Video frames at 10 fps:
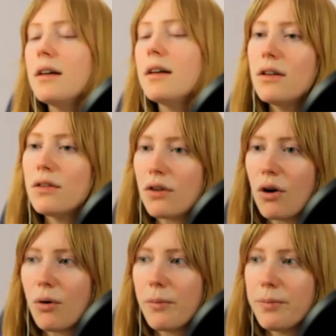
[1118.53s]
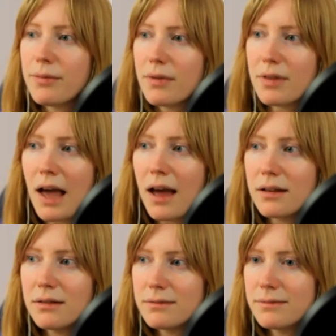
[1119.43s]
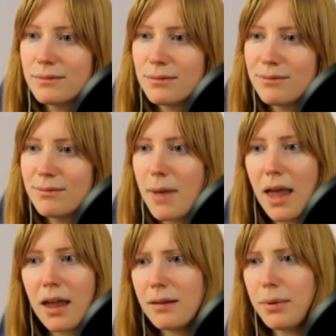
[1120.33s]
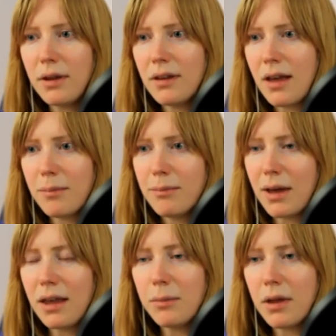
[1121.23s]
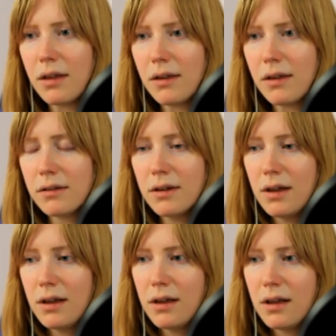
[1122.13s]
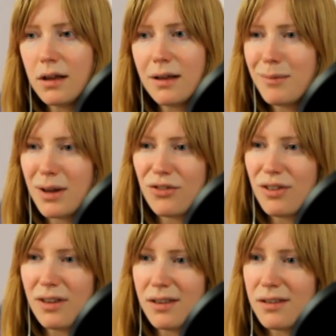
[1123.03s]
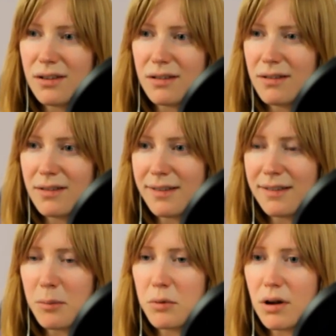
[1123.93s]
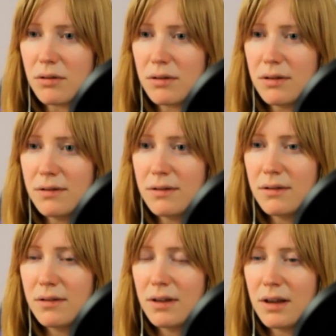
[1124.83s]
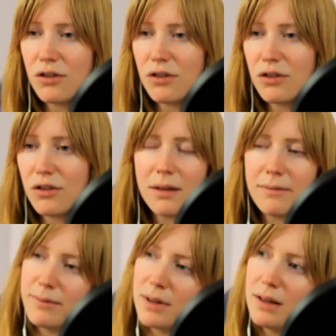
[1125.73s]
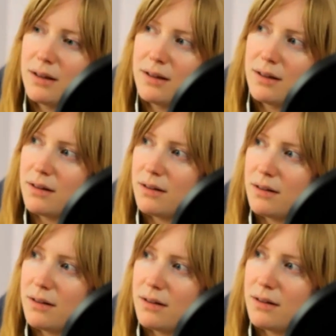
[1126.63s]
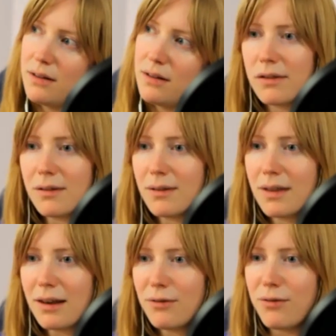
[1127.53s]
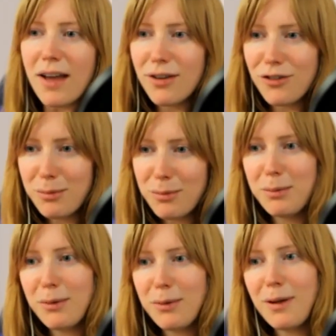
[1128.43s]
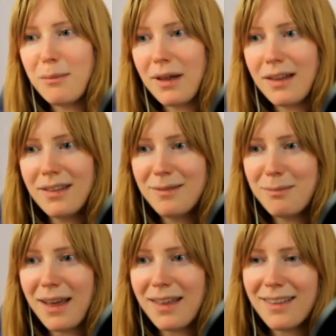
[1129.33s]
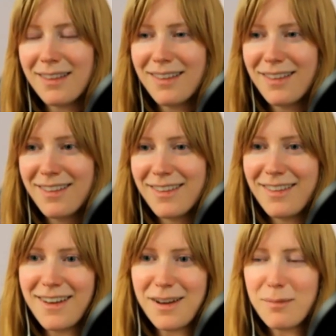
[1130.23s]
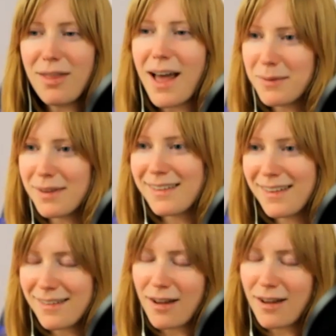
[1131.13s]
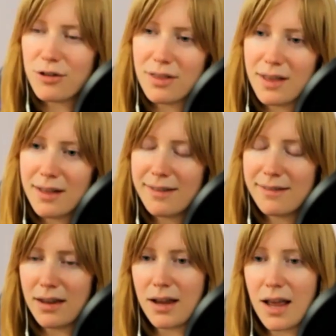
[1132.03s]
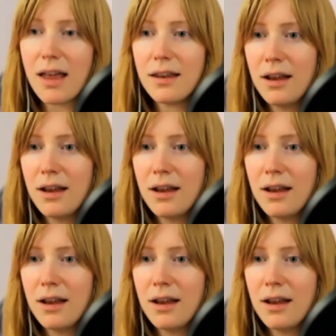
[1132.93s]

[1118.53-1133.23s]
So that made building up my email list uh, much easier this time around. It took me two years to get 500 people on my my um, Lyme disease author list, and I had